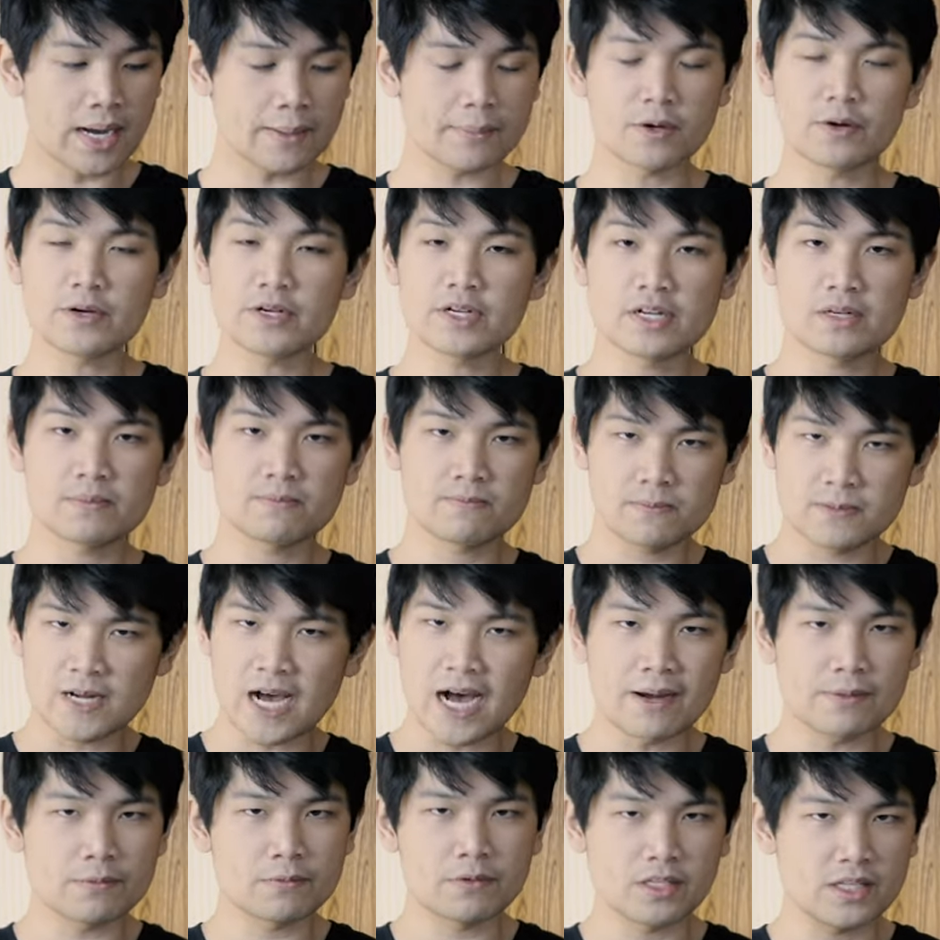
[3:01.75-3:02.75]
I'm going to
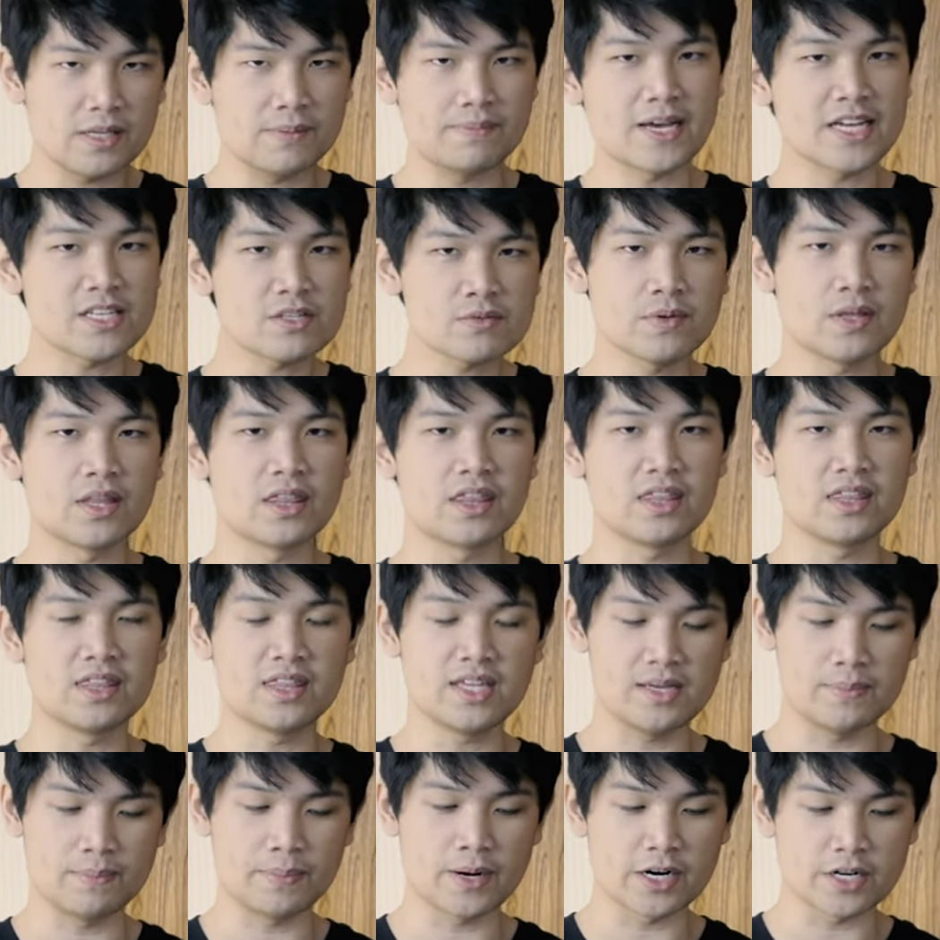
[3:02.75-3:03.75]
not really mess with
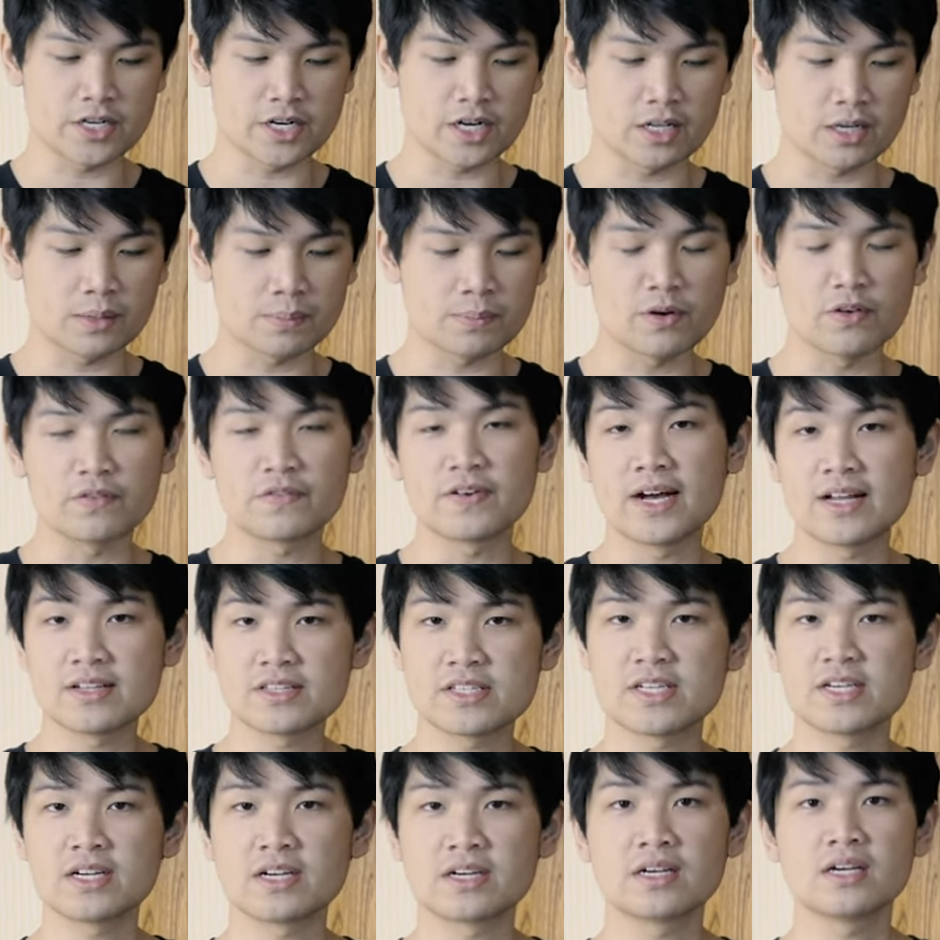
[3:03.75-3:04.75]
the particular
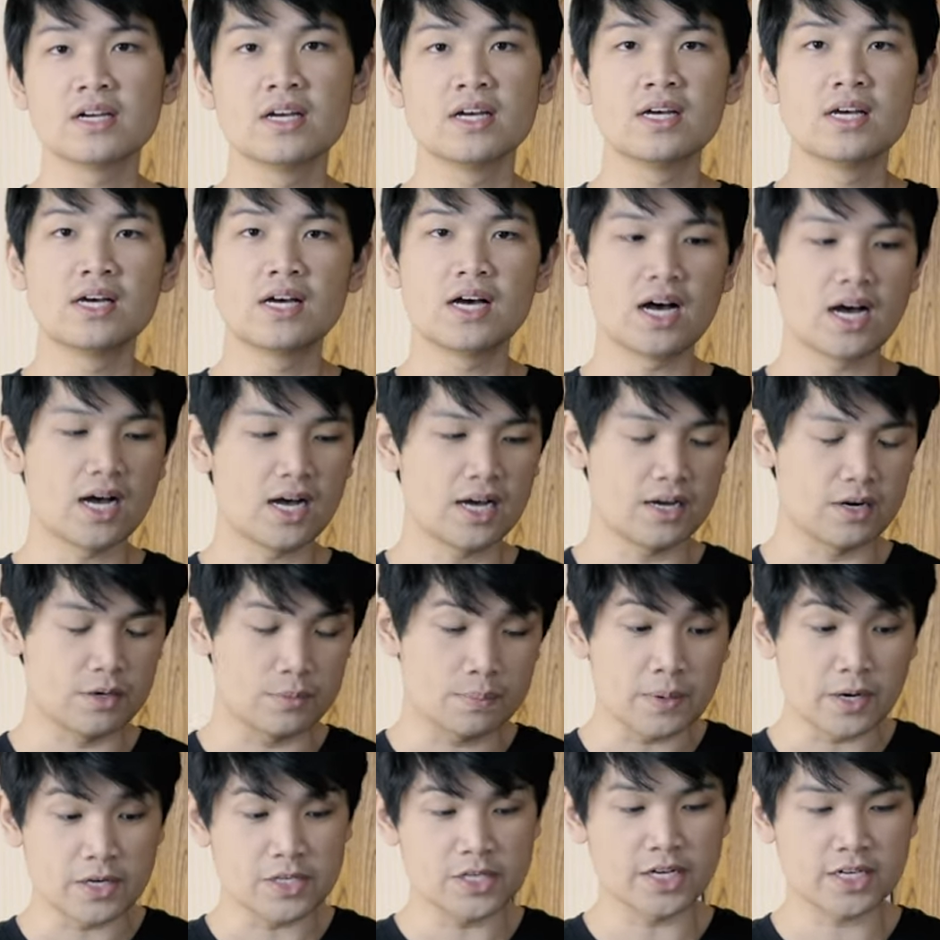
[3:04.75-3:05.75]
profiles here uh, or
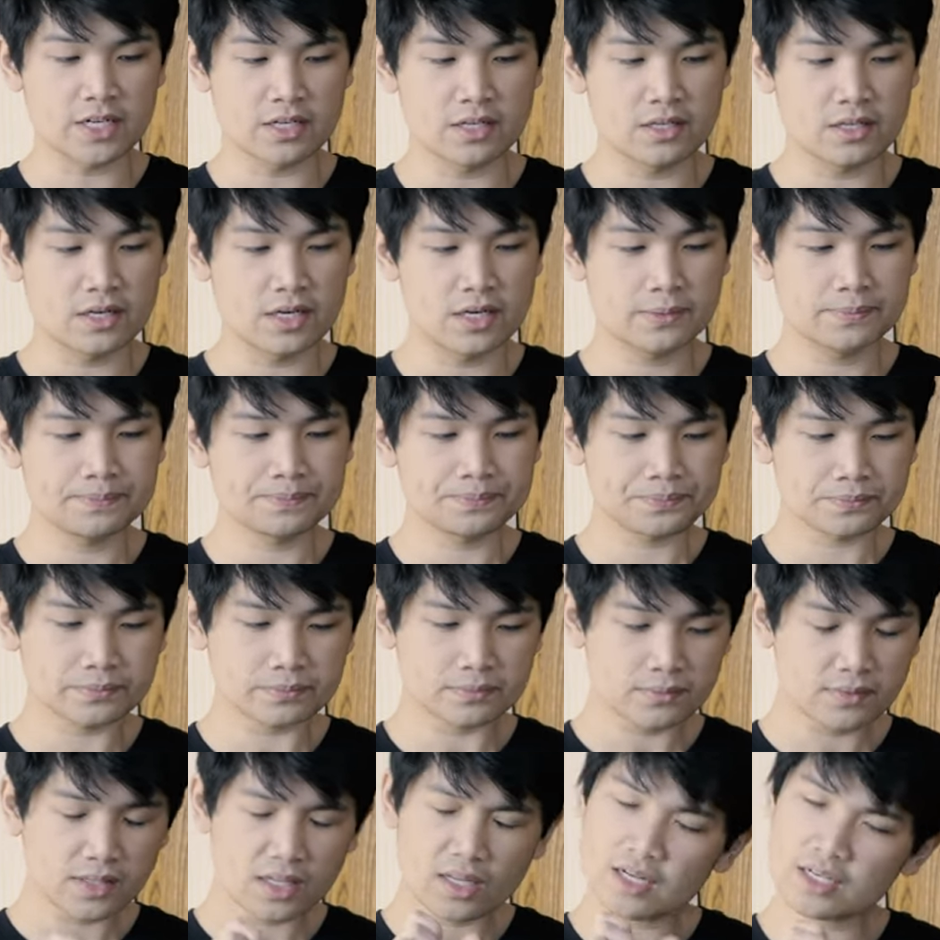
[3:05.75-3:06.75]
particular
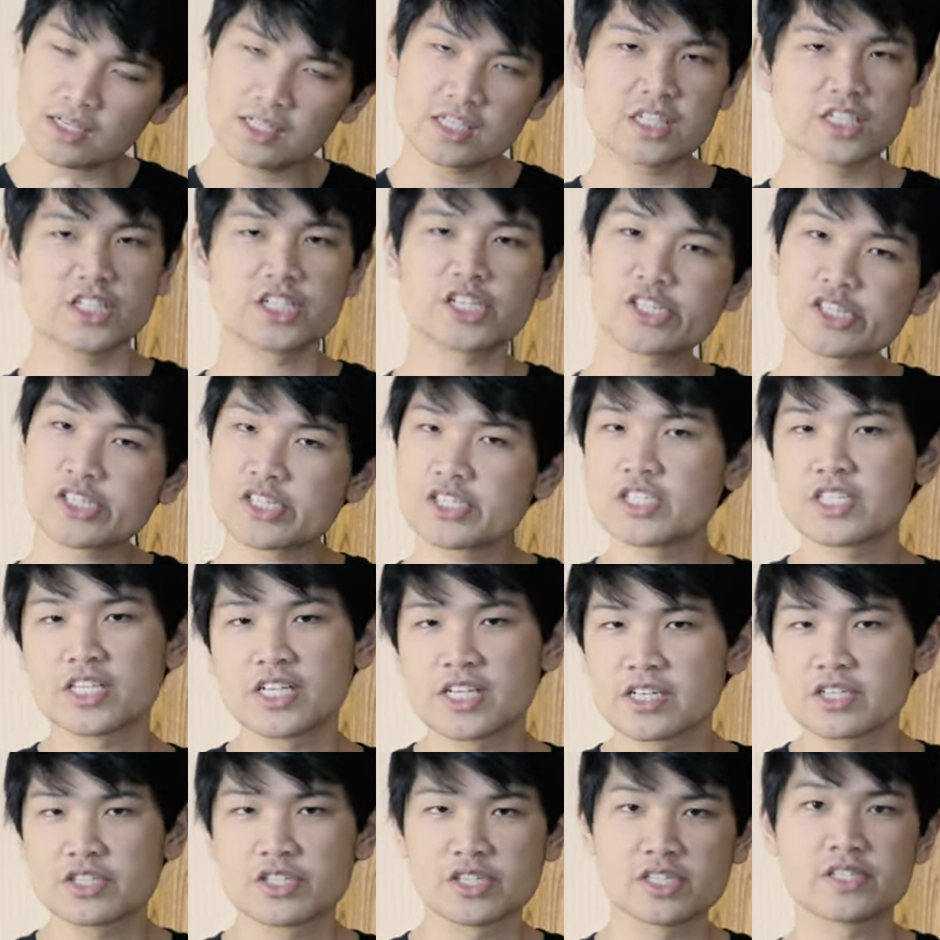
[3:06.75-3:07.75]
conditions
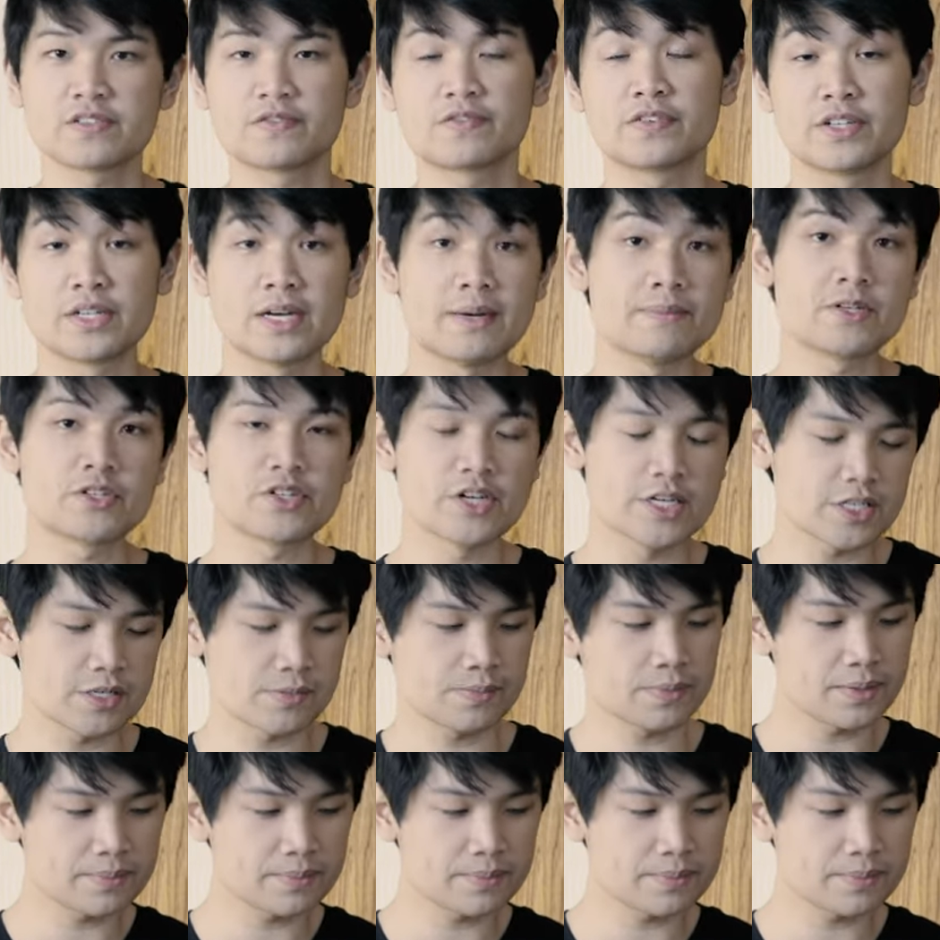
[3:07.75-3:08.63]
here just for demonstration